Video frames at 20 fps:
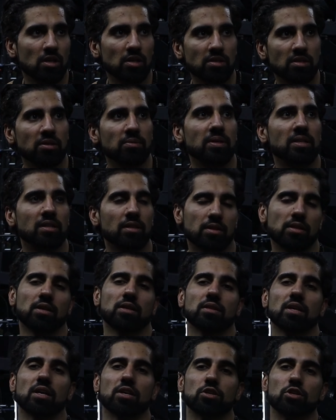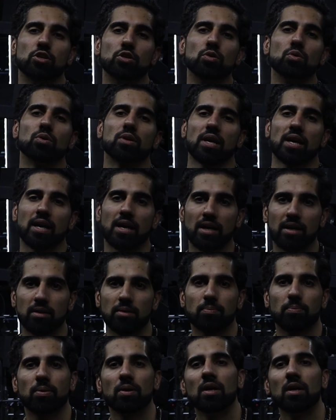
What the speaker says: underrated thing that you can